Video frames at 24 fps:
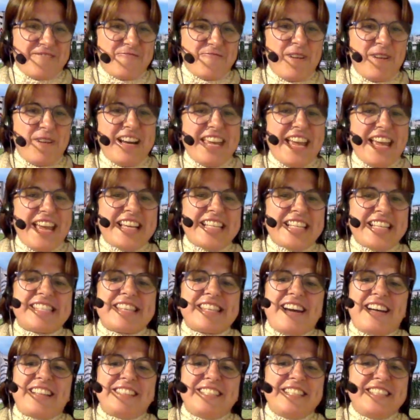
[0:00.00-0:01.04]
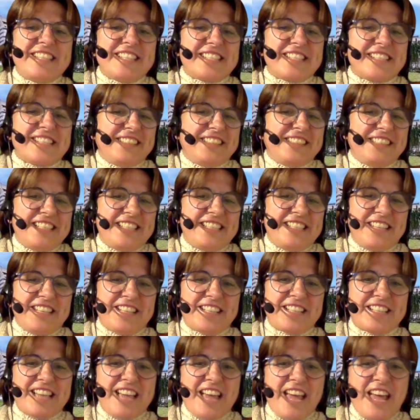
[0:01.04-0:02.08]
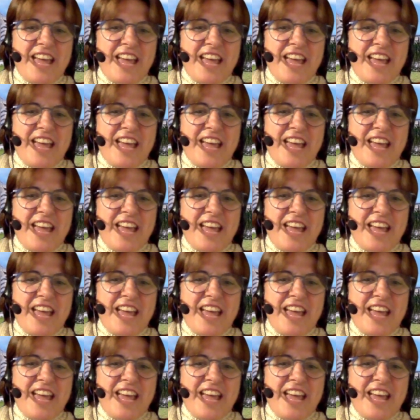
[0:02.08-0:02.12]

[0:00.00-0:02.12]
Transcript: why I studied statistics.